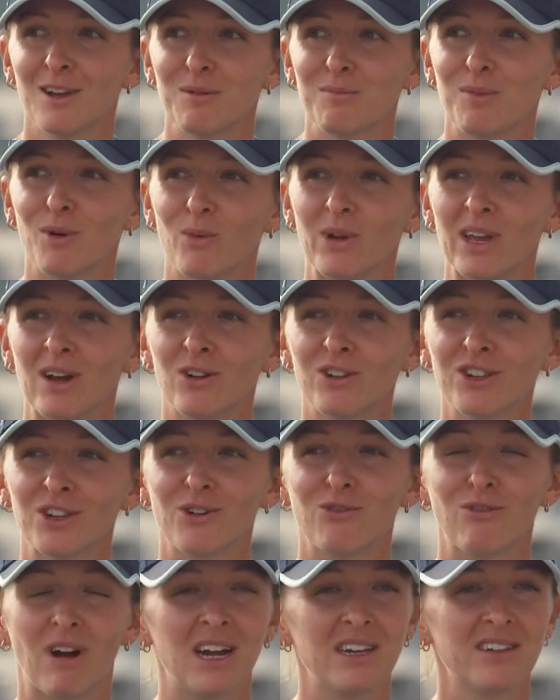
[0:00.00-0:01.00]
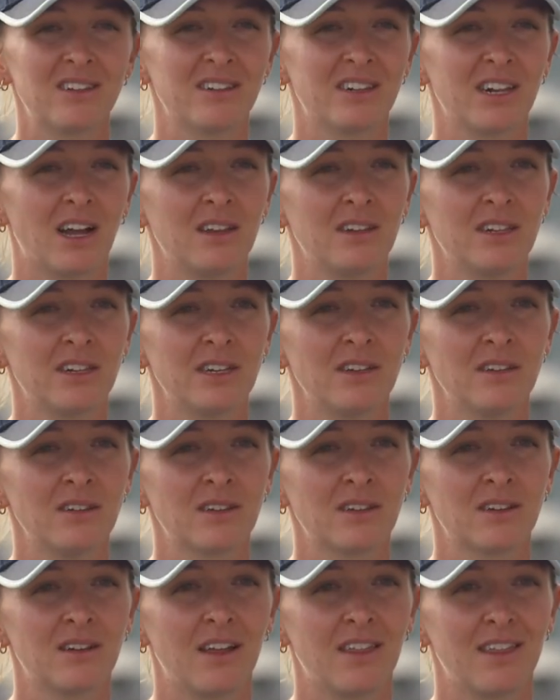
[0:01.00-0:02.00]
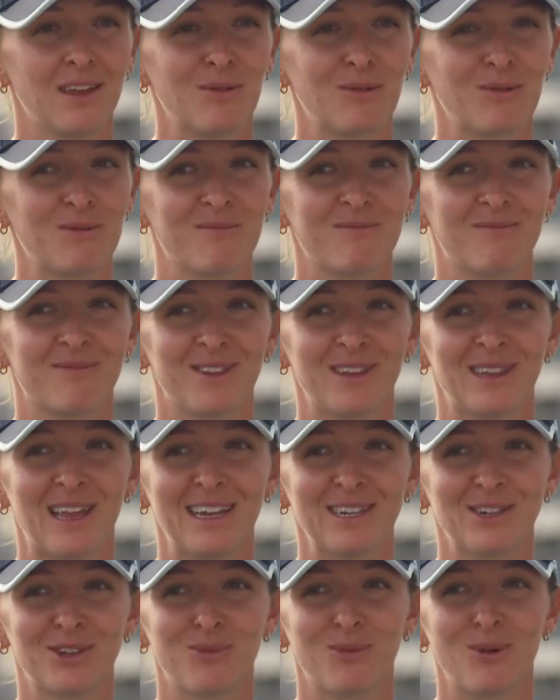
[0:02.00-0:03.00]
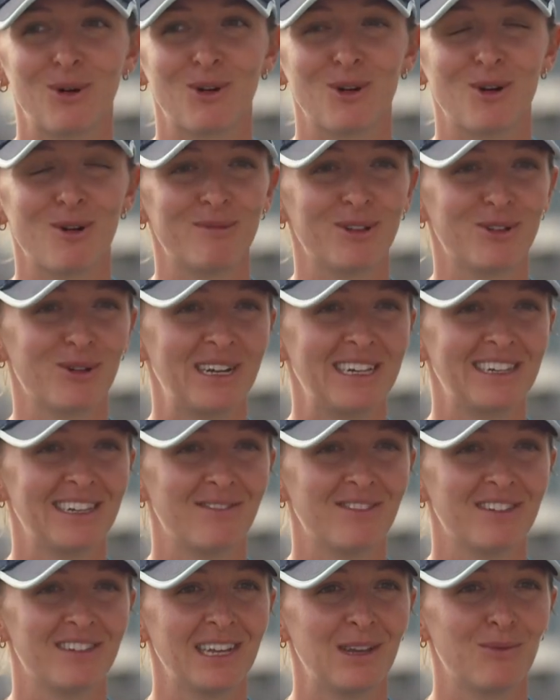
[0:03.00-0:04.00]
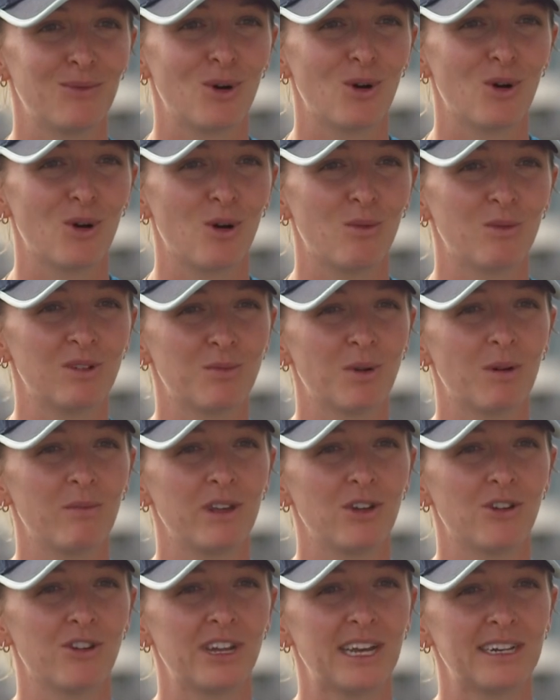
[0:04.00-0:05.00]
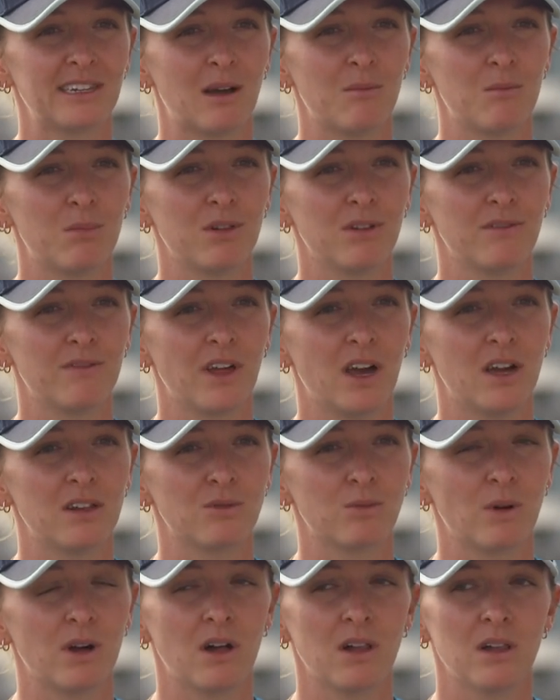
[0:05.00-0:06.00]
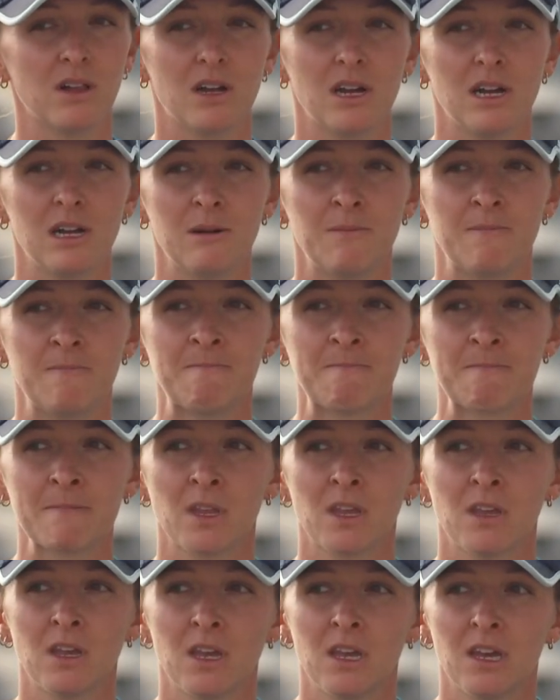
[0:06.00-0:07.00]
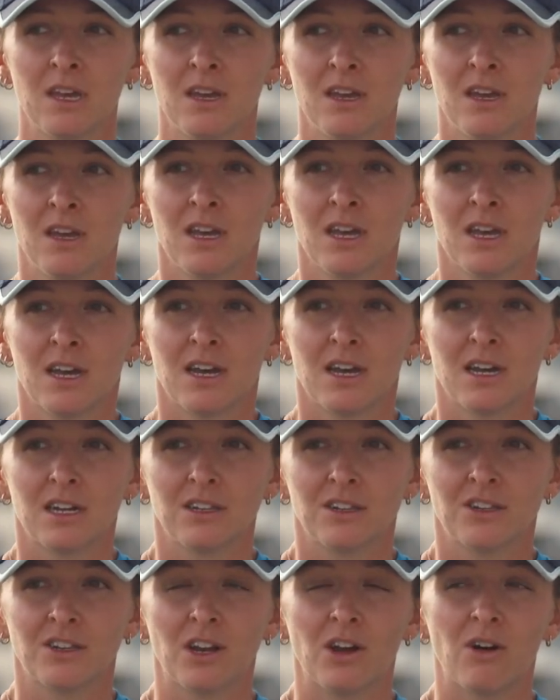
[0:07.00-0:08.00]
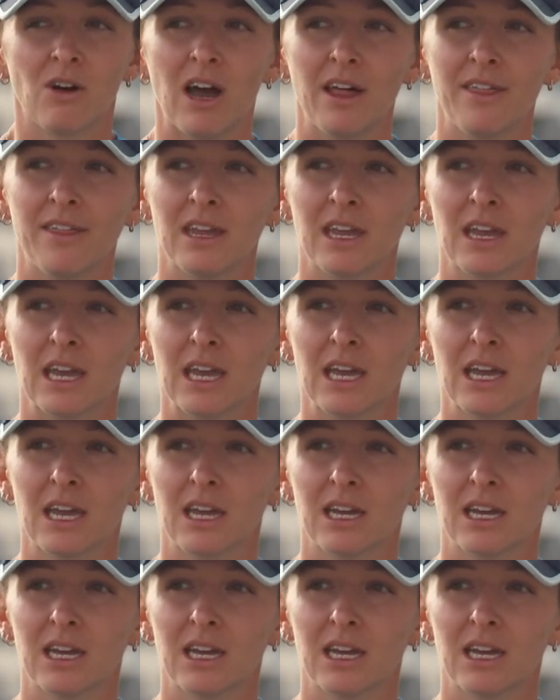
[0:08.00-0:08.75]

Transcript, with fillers: but we also rise to challenges. I think the last World Cup, the 2017 World Cup, was probably a good example of that as well. Um, so I think